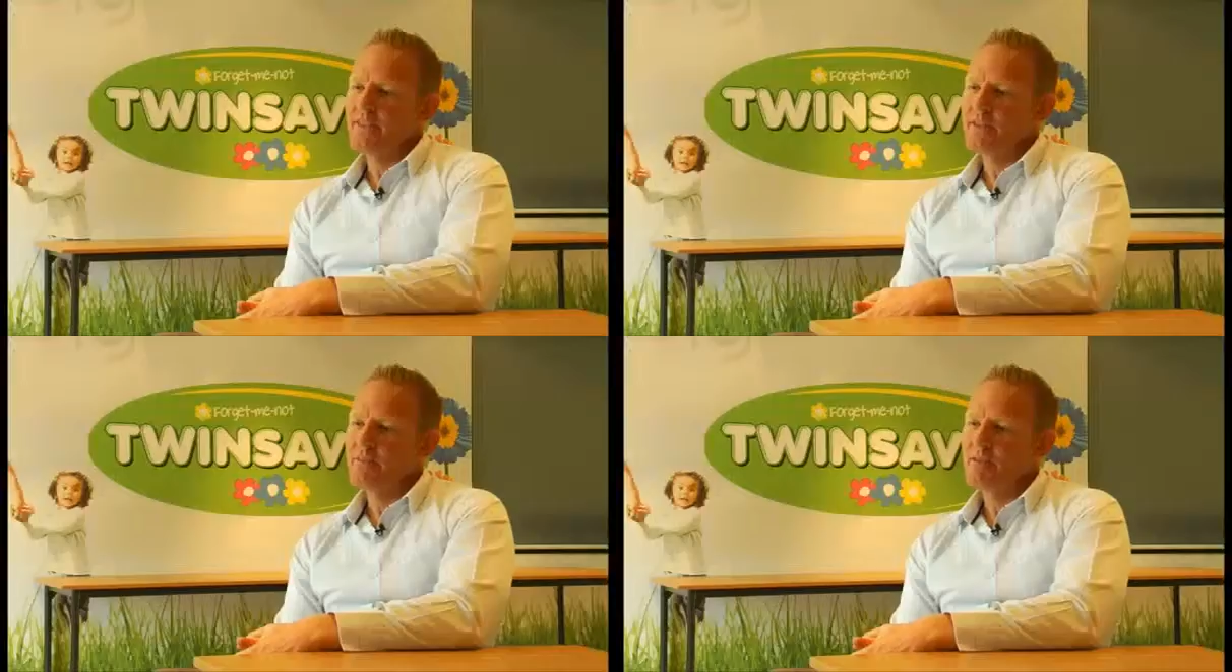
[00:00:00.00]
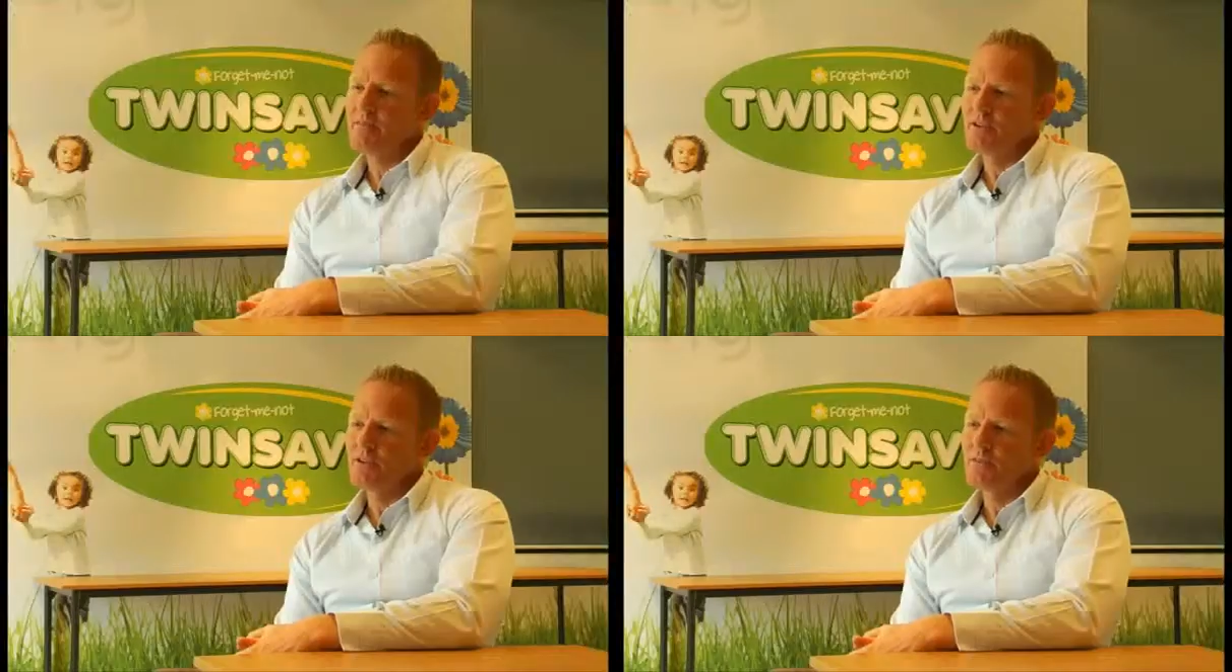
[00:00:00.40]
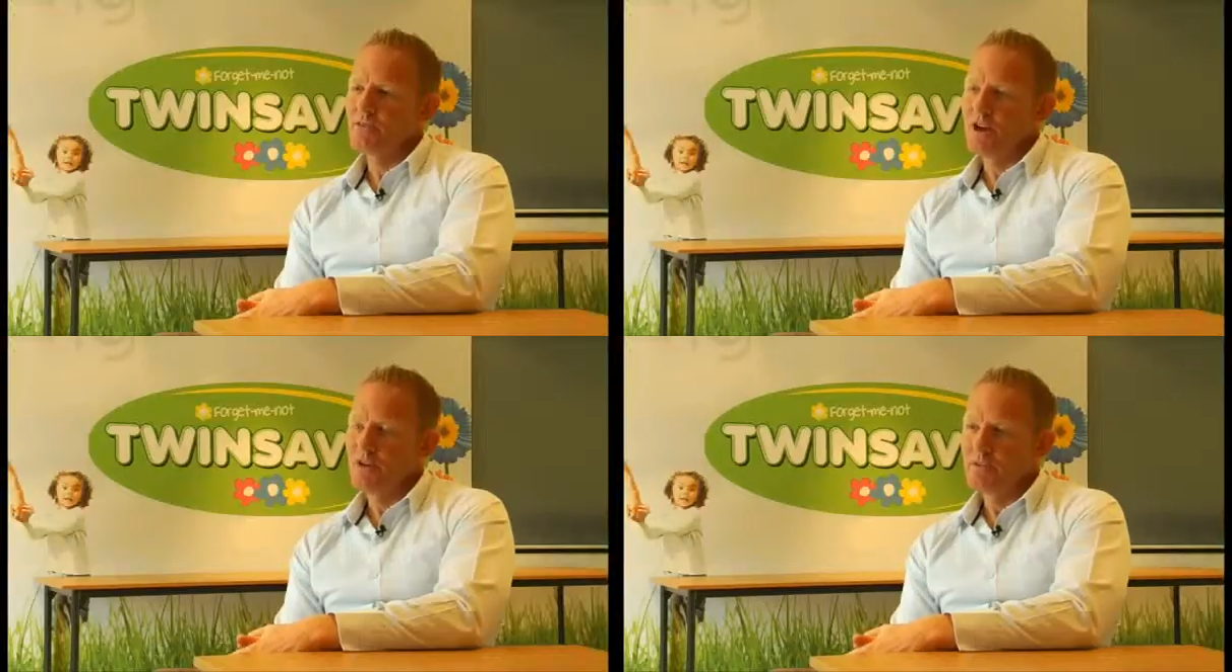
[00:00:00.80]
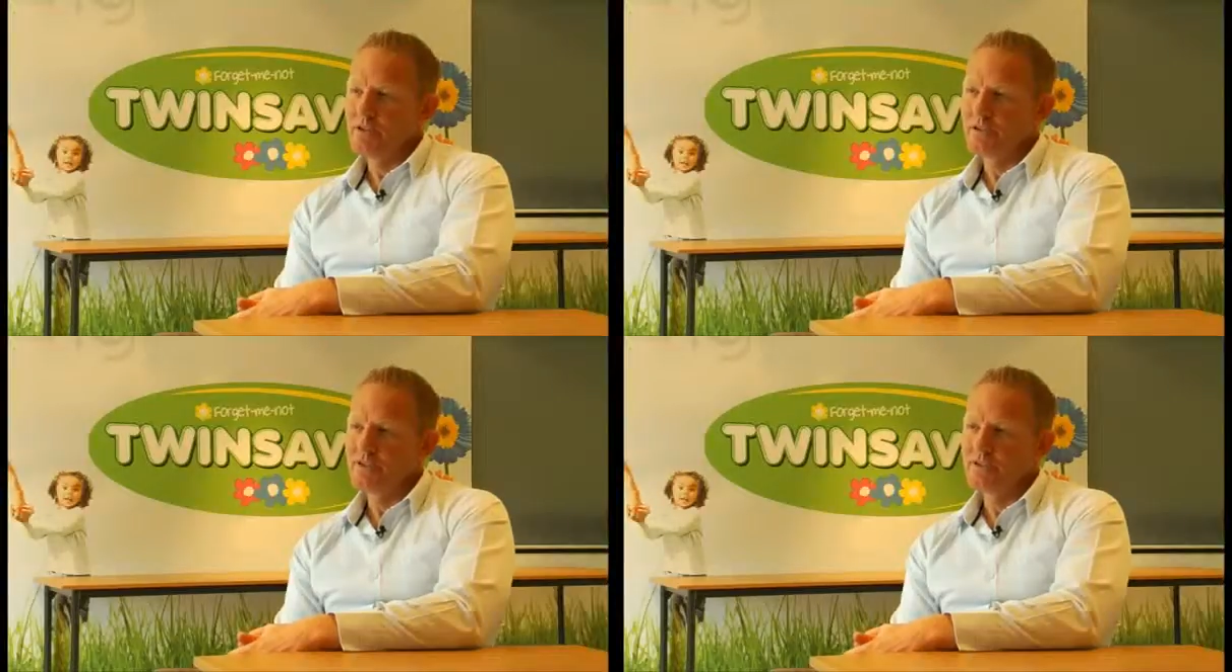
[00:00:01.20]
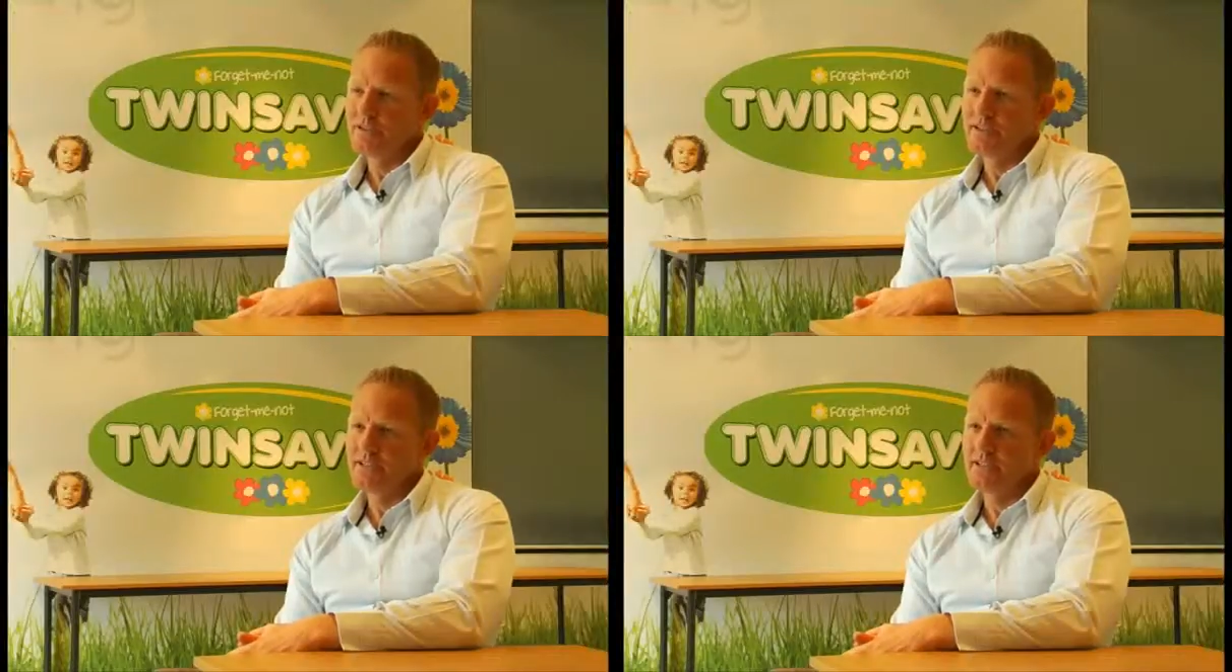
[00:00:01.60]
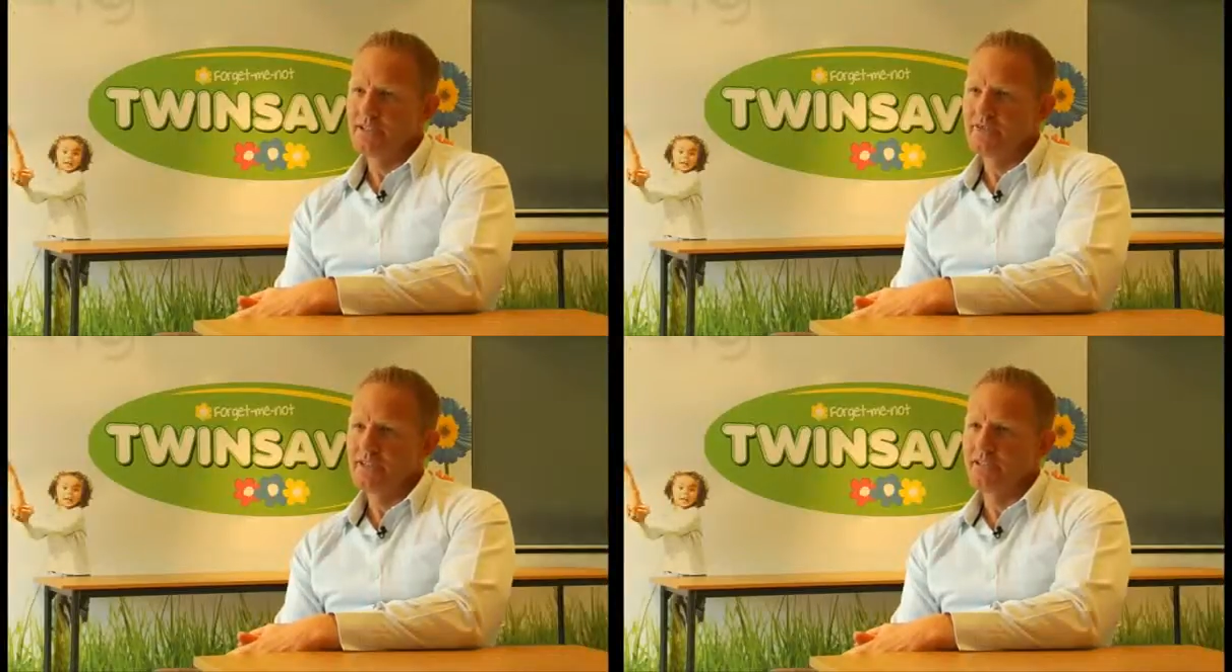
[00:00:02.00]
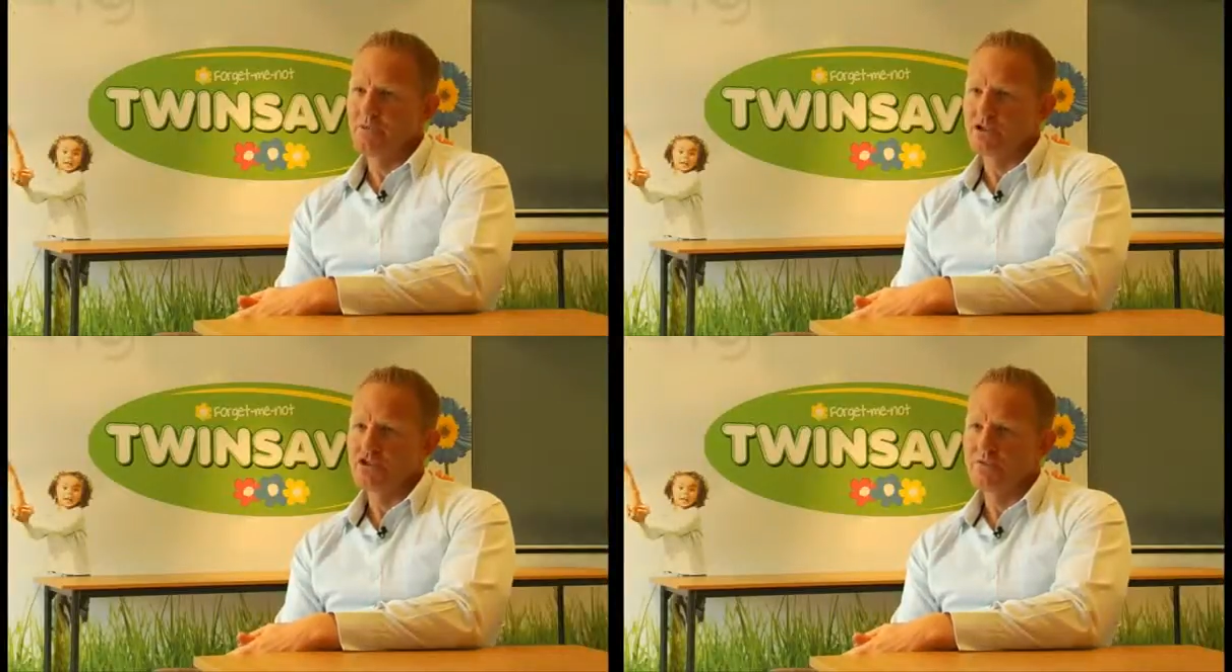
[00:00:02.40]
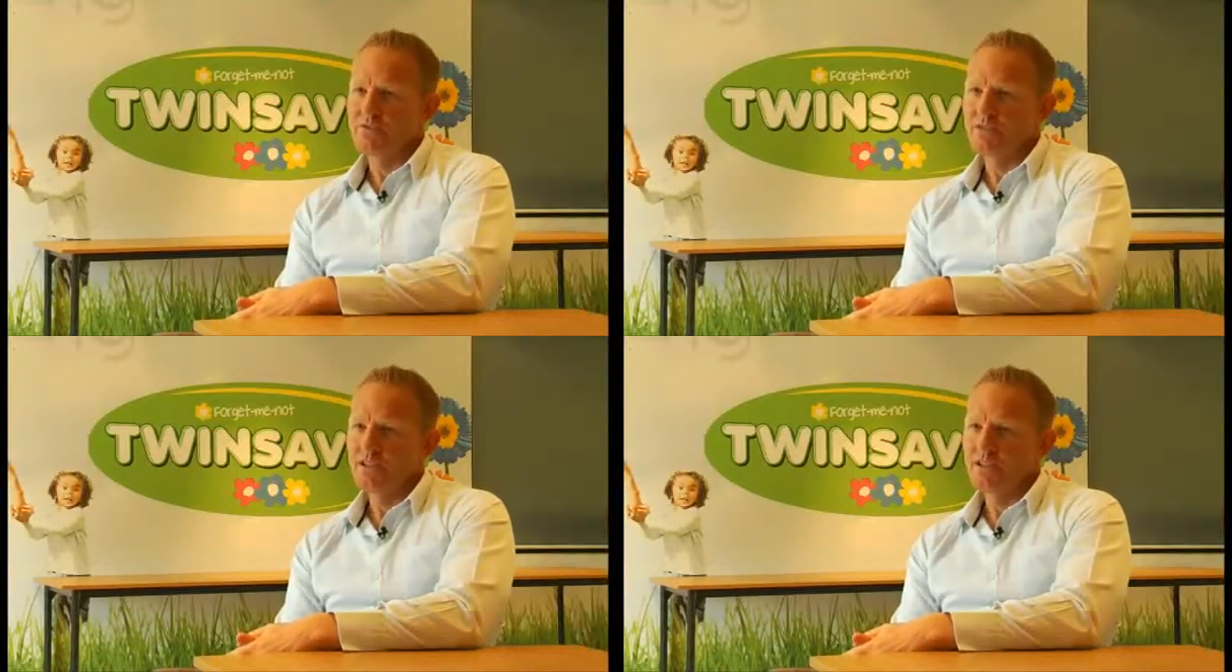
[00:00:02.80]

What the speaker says: I think people are more open to seeing stuff in the washroom.